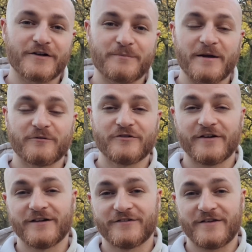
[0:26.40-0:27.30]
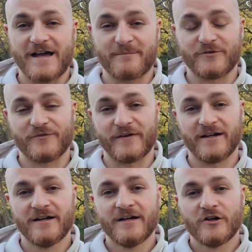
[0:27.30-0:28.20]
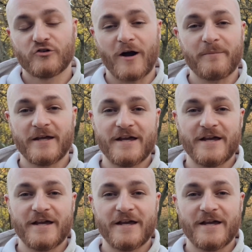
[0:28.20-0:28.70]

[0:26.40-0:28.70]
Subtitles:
is being returned to the atmosphere, trapping